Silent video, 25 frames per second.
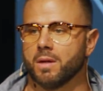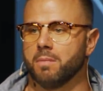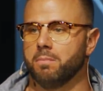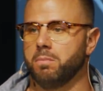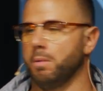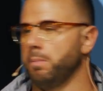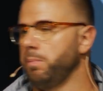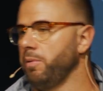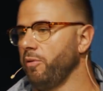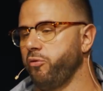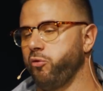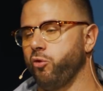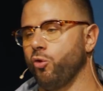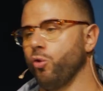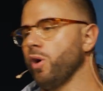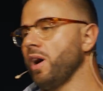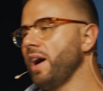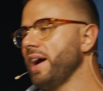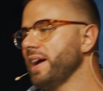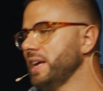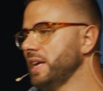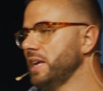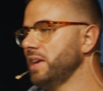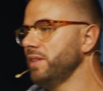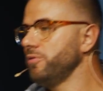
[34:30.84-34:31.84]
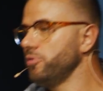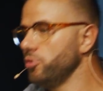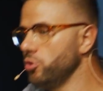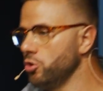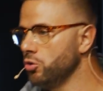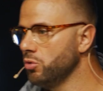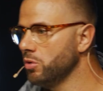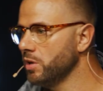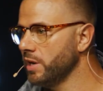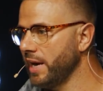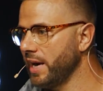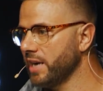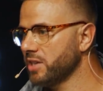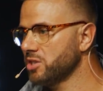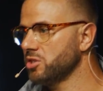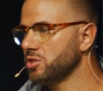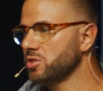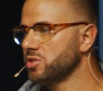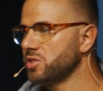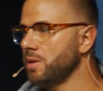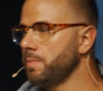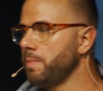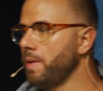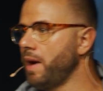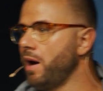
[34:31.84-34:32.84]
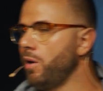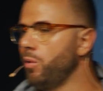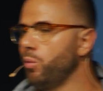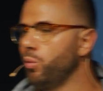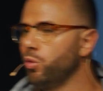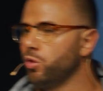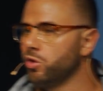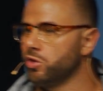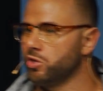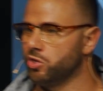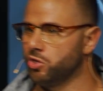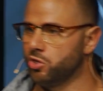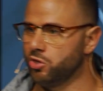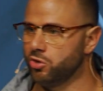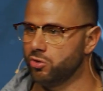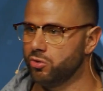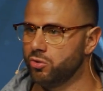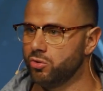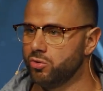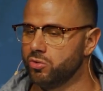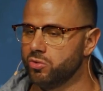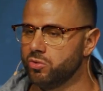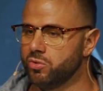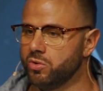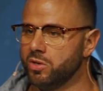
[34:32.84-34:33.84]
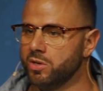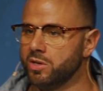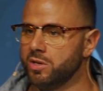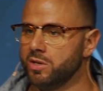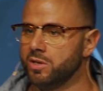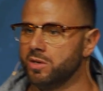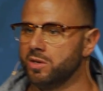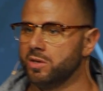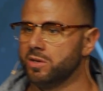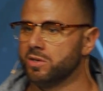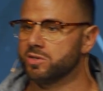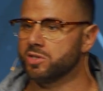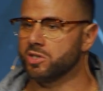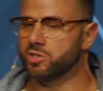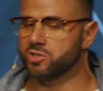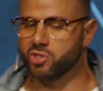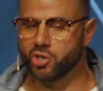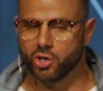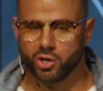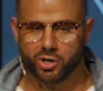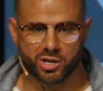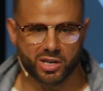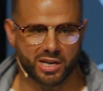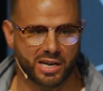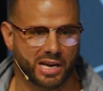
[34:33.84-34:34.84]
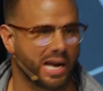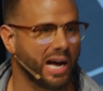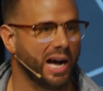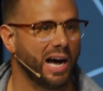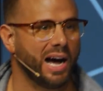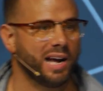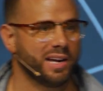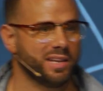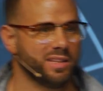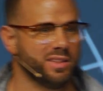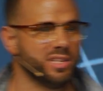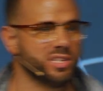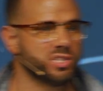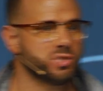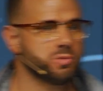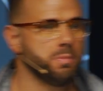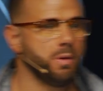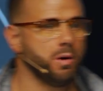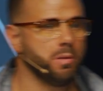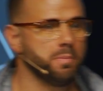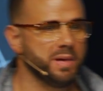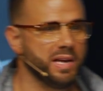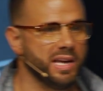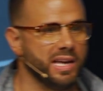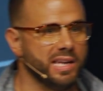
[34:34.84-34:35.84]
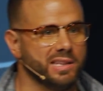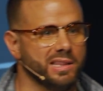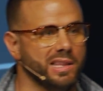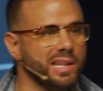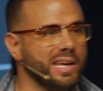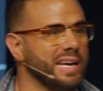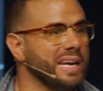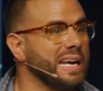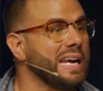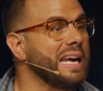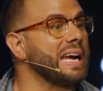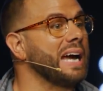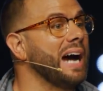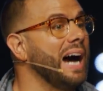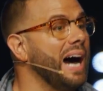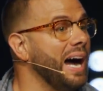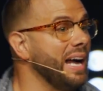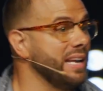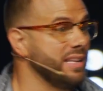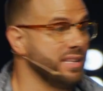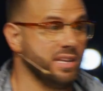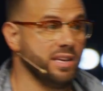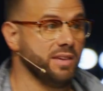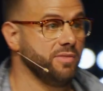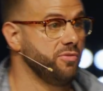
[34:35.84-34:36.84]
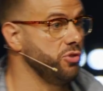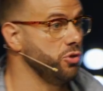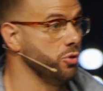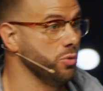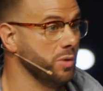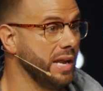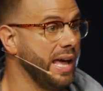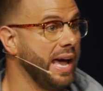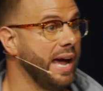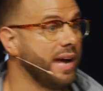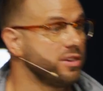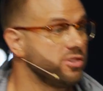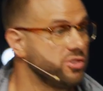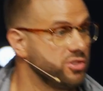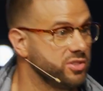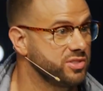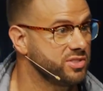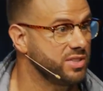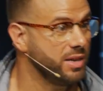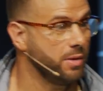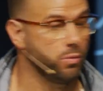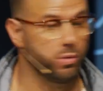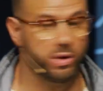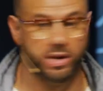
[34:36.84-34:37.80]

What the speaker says: But before I give you an action step, I want you to turn to God in this moment and let God give you an action step.